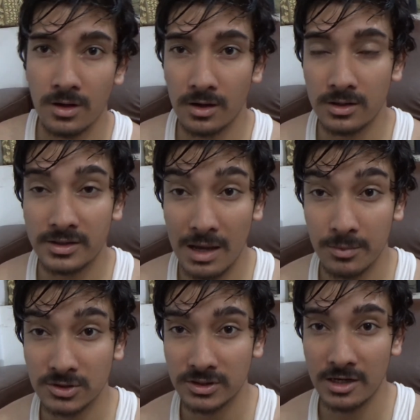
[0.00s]
Current time
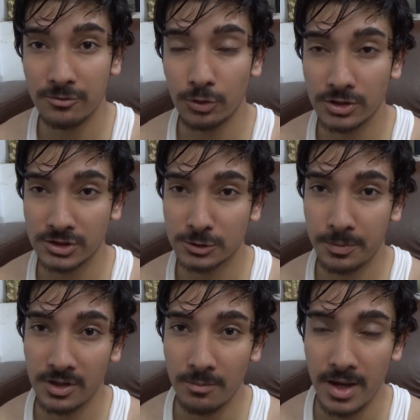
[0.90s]
is 9:46 p.m.